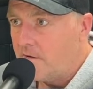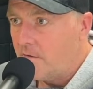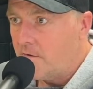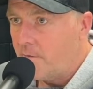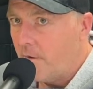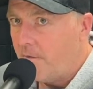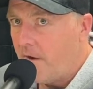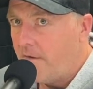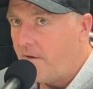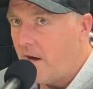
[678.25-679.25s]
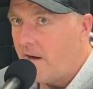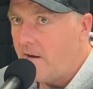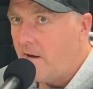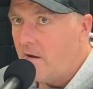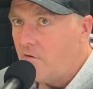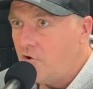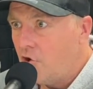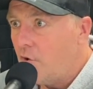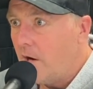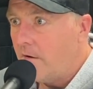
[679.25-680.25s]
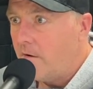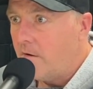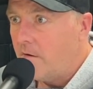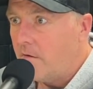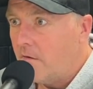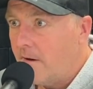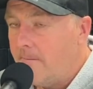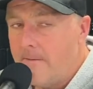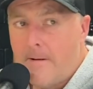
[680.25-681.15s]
So he's about 5'9", 200, right?